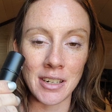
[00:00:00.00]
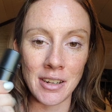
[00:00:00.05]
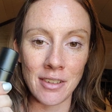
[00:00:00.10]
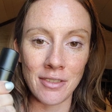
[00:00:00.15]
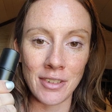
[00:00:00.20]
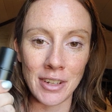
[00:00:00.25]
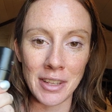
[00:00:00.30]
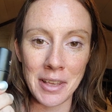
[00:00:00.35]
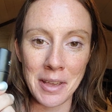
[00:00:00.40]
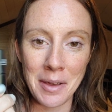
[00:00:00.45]

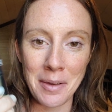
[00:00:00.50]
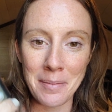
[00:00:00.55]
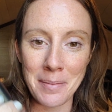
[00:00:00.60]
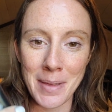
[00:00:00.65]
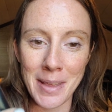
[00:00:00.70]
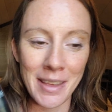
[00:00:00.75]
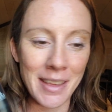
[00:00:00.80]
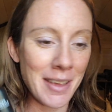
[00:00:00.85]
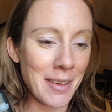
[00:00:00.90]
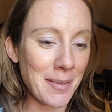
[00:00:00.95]
definitely
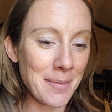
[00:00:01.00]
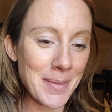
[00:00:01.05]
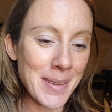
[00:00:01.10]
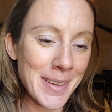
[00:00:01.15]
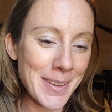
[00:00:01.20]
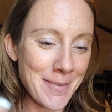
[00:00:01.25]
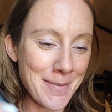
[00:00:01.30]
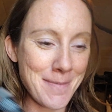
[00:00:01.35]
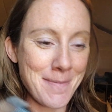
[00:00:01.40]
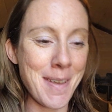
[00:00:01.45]
help
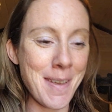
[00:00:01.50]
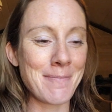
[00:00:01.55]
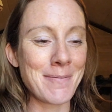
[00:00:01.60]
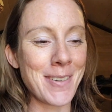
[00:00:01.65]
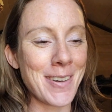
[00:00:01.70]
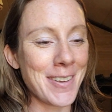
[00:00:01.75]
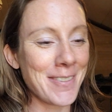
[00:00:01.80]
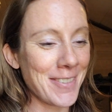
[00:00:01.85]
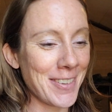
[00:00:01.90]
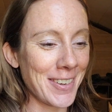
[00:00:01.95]

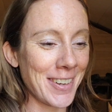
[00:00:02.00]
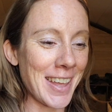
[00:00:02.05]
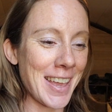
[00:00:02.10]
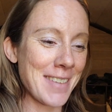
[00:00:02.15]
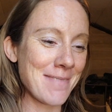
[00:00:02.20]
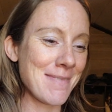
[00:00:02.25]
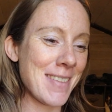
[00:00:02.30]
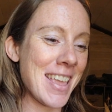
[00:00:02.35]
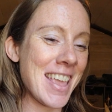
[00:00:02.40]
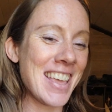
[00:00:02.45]
remember if you're
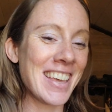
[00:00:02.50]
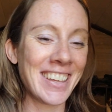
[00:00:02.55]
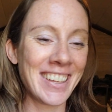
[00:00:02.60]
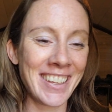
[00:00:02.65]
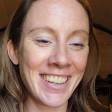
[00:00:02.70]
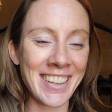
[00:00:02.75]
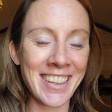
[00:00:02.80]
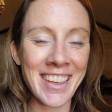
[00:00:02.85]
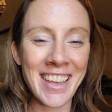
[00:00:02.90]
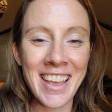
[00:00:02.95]
like me.
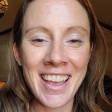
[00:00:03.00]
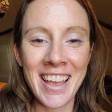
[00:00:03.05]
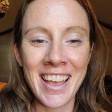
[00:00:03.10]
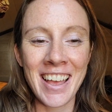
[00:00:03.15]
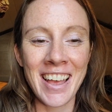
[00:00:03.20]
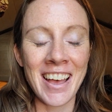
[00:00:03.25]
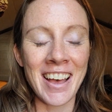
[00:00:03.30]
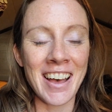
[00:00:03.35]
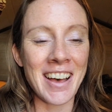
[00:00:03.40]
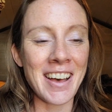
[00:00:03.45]

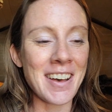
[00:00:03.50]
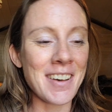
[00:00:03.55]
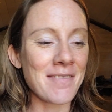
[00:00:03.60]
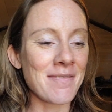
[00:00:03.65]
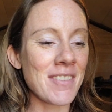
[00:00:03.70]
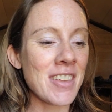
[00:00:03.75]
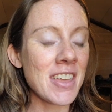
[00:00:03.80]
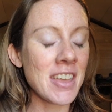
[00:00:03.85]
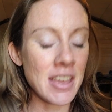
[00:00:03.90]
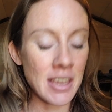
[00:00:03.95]

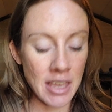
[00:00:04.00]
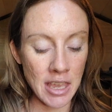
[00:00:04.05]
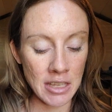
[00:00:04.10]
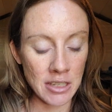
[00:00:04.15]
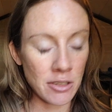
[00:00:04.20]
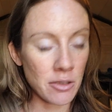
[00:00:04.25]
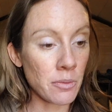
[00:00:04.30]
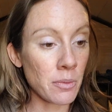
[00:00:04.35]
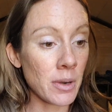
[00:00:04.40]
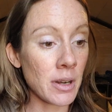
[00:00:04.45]
Okay,
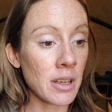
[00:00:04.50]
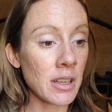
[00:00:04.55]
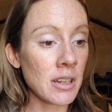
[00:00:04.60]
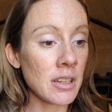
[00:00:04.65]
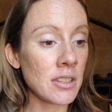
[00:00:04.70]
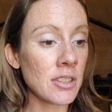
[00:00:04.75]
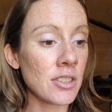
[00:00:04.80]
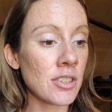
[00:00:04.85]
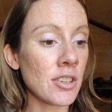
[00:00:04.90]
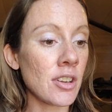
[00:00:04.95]
so we're
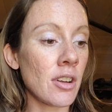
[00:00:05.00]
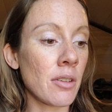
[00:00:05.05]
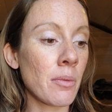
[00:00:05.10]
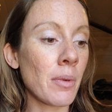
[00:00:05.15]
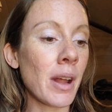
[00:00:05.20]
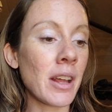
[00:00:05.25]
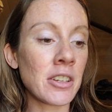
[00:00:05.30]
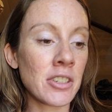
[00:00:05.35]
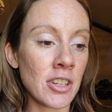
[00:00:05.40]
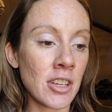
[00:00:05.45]

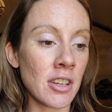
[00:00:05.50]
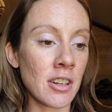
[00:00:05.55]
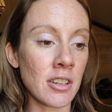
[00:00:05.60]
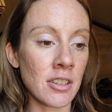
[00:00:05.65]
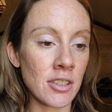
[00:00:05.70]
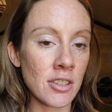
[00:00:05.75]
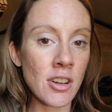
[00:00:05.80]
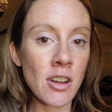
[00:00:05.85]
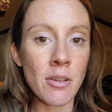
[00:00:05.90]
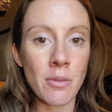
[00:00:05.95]
actually gonna
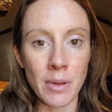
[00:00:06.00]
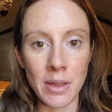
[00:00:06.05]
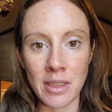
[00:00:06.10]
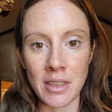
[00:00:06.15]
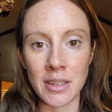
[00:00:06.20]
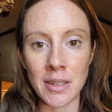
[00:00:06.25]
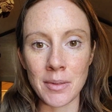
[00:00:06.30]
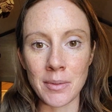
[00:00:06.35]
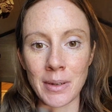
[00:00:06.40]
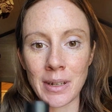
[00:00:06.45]
start with
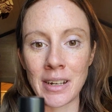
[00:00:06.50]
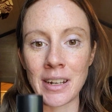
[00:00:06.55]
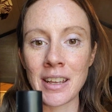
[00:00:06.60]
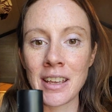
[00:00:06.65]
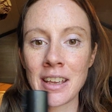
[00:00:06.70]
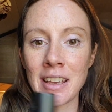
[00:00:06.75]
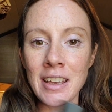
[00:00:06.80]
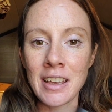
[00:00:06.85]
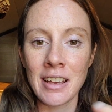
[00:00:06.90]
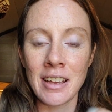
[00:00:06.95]
this one
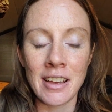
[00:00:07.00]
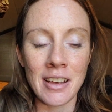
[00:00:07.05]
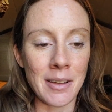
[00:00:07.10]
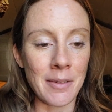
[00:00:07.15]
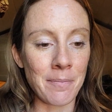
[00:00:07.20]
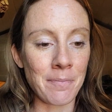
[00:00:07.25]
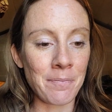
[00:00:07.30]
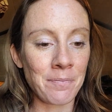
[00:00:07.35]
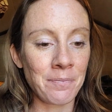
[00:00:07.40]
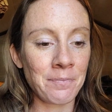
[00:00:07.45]

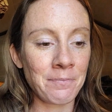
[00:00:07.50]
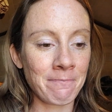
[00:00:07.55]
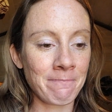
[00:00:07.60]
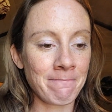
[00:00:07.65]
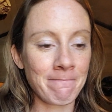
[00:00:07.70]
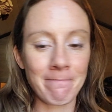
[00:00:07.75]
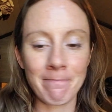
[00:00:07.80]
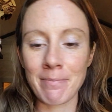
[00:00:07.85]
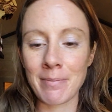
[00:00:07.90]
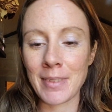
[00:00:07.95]

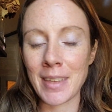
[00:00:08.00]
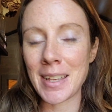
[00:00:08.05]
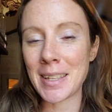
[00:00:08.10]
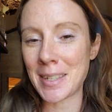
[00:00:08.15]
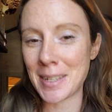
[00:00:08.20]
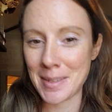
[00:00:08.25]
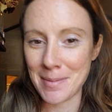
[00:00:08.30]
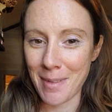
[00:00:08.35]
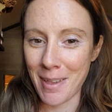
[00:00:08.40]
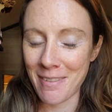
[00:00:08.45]
because
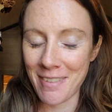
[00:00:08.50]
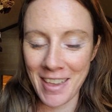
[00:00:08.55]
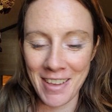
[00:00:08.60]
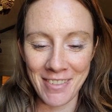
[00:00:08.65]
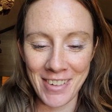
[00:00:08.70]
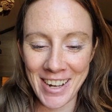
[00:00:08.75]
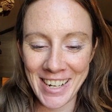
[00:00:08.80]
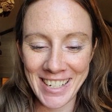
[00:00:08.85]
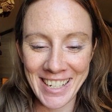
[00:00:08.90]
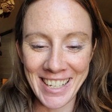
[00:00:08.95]
it's my
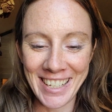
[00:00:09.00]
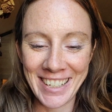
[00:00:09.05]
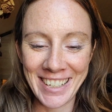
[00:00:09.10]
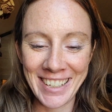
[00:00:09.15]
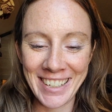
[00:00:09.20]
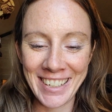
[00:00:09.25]
favorite.